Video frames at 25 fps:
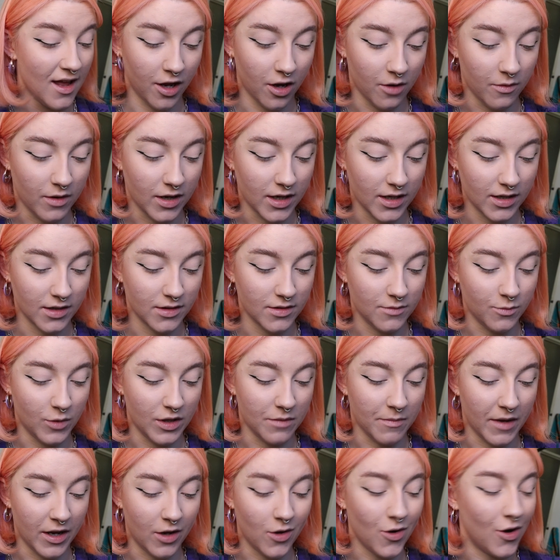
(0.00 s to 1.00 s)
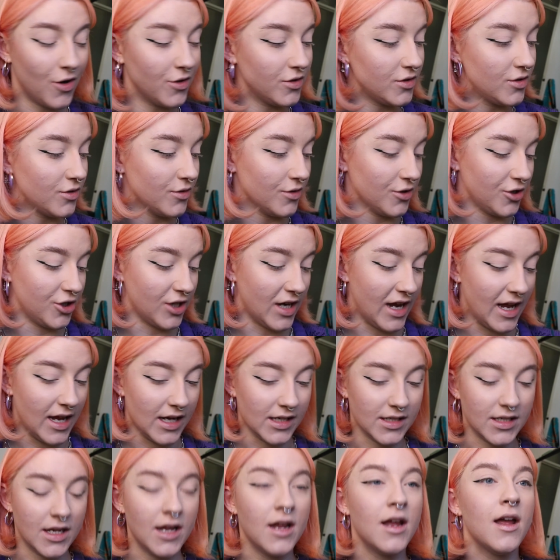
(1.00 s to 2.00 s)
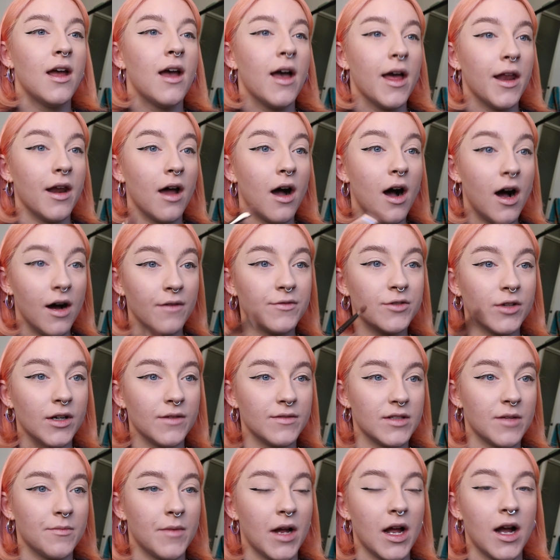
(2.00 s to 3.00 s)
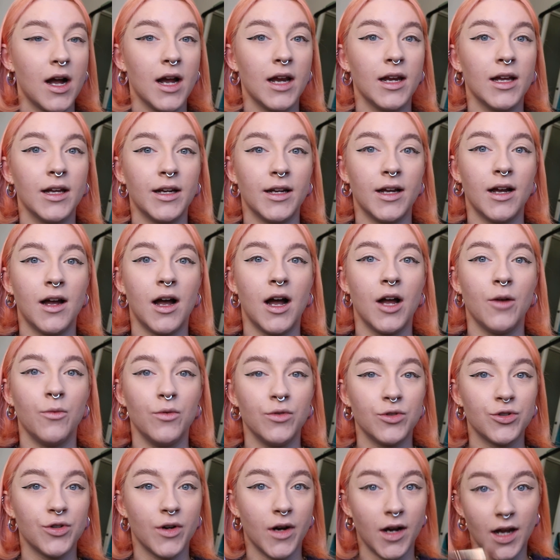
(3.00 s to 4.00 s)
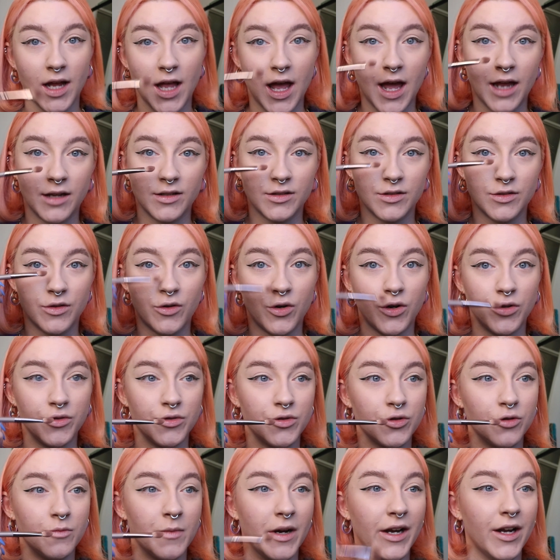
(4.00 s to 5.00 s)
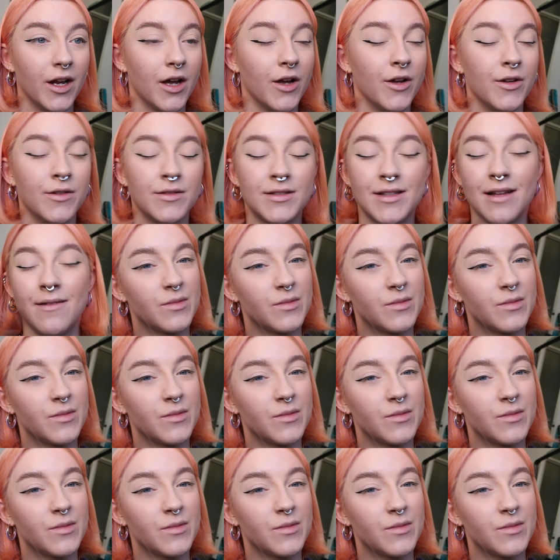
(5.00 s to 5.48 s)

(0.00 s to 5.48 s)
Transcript: I go in with my contour shade, and after I've done my eyeliner, I will try and contour my nose.